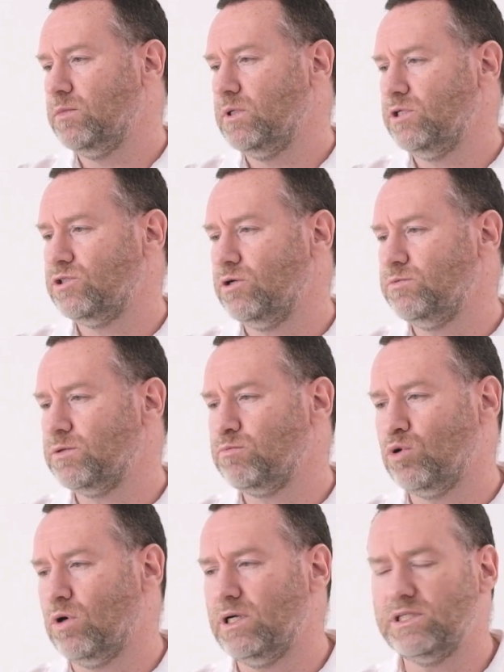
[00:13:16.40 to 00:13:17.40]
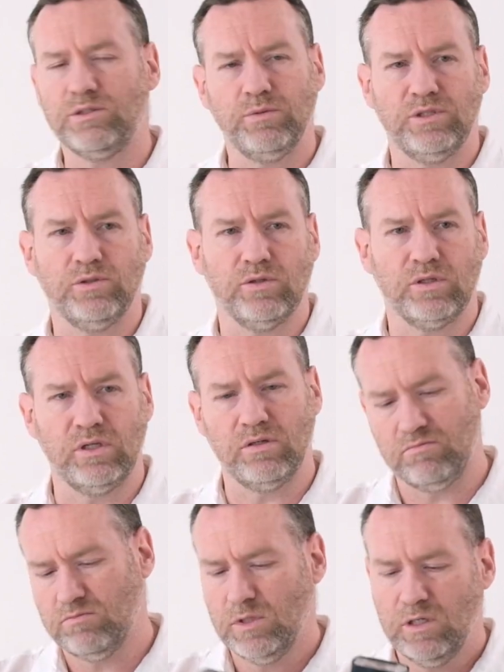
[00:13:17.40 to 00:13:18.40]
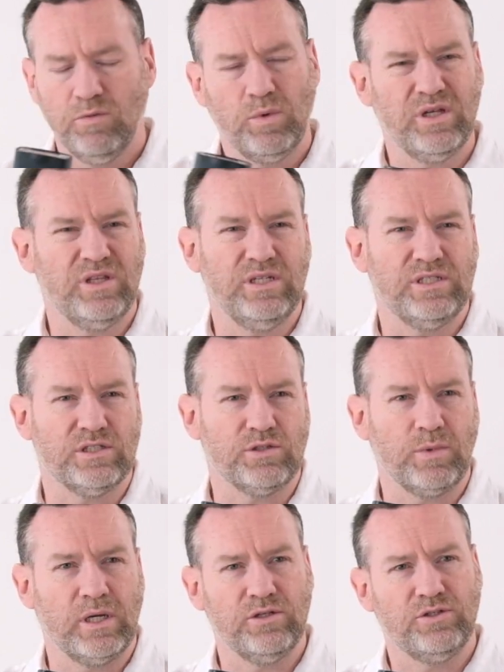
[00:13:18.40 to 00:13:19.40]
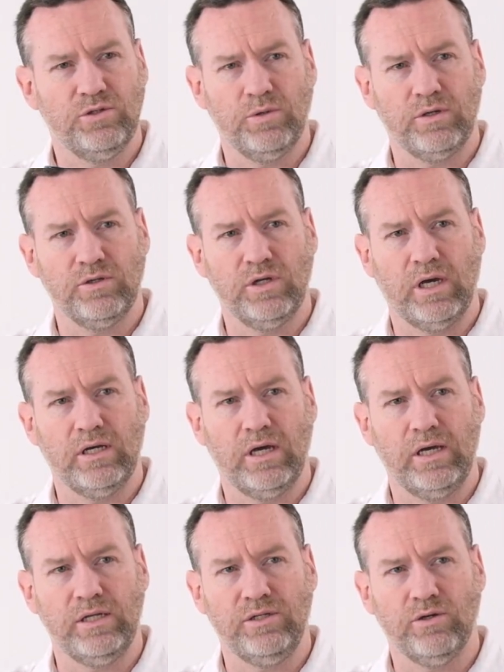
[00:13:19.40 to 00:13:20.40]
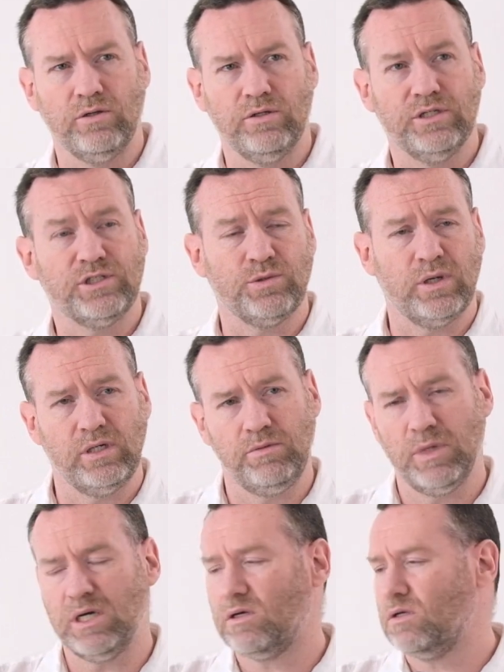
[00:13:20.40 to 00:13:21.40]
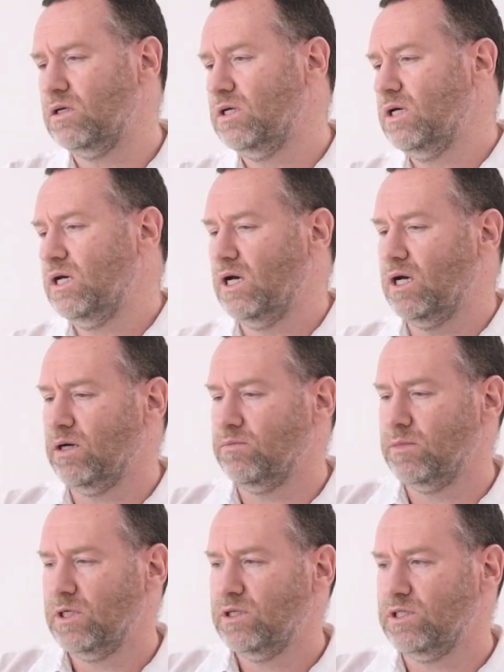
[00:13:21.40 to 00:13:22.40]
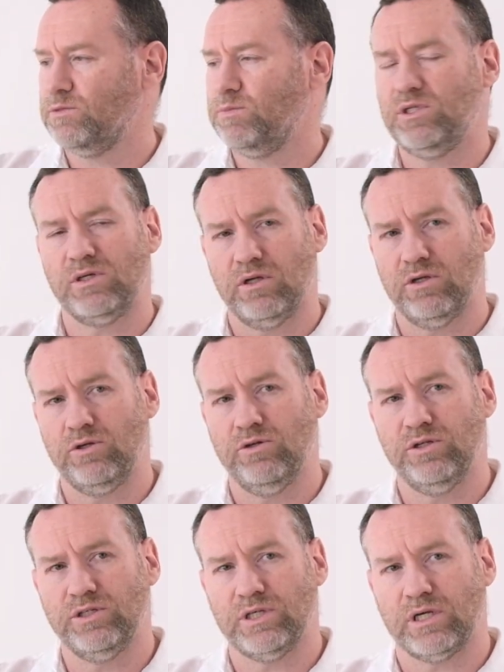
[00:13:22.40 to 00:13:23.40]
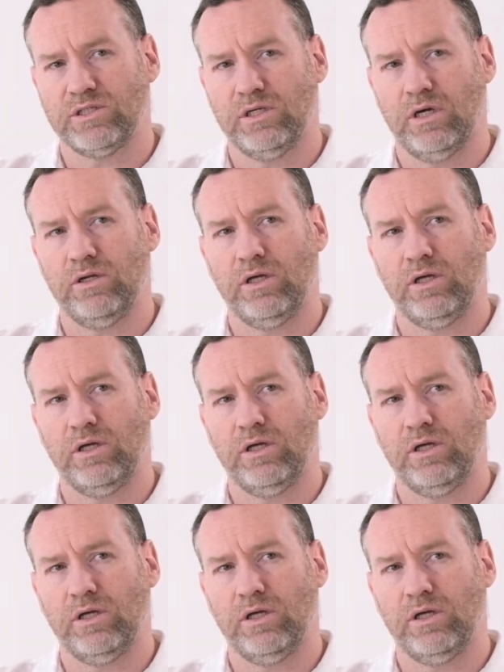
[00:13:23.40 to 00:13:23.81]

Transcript: In terms of price, we're talking, one of these is around the $280 Australian mark. This particular unit, it's actually only